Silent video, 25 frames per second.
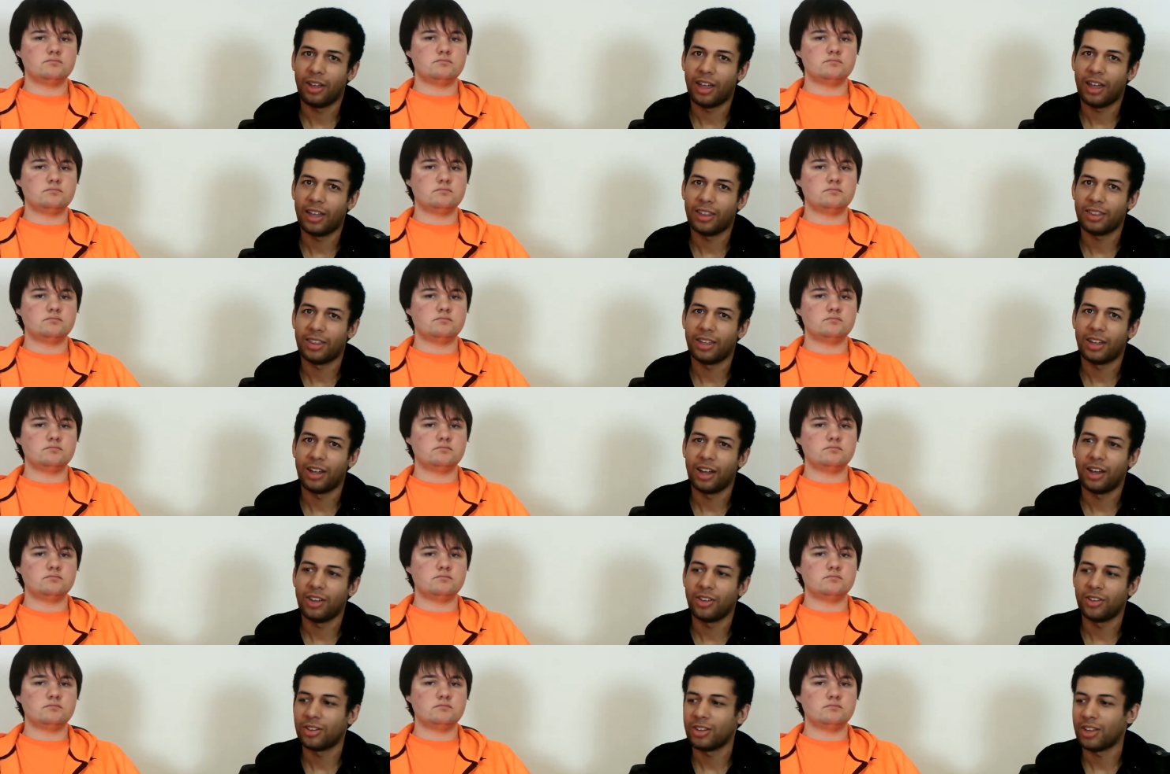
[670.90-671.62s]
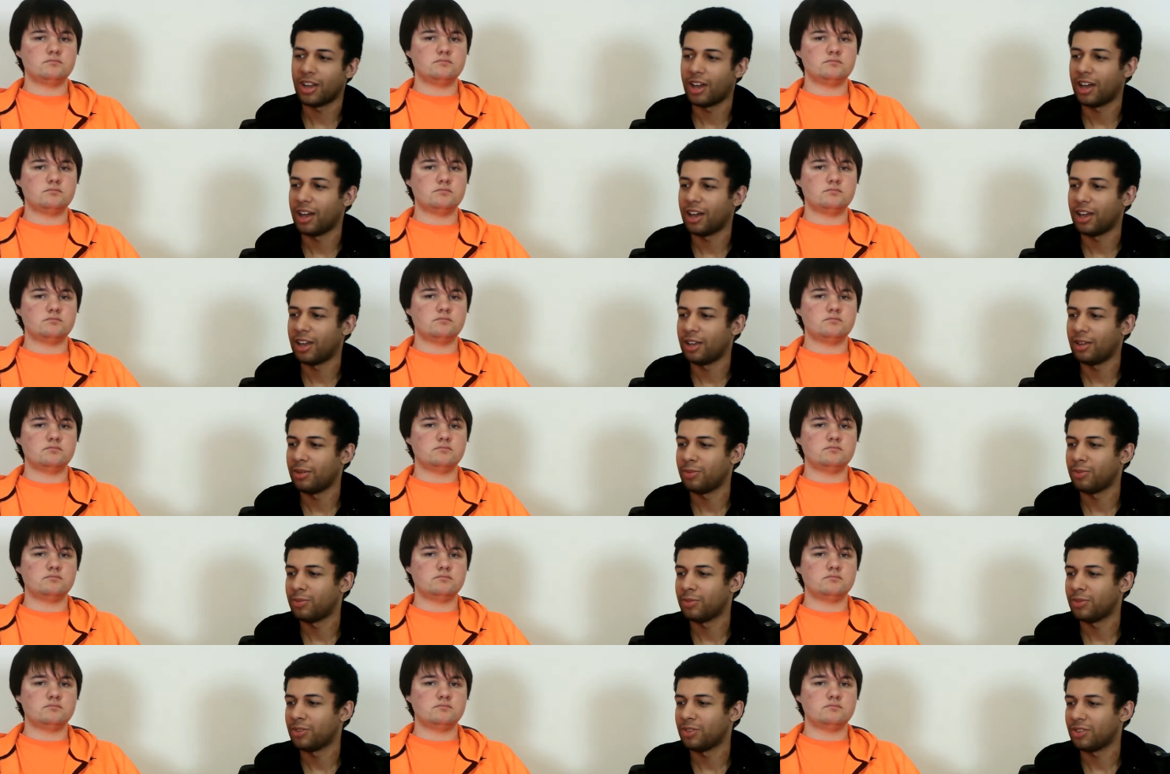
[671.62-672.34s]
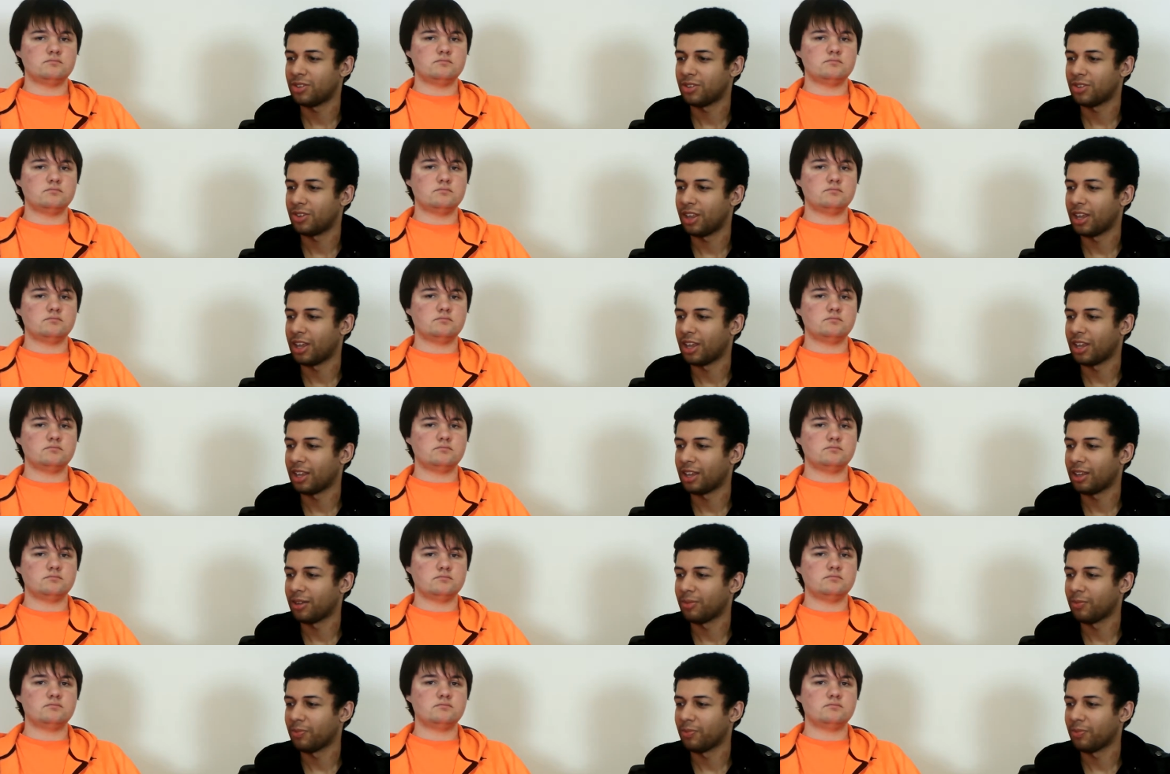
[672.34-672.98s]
Speaker 1: at the other times, like,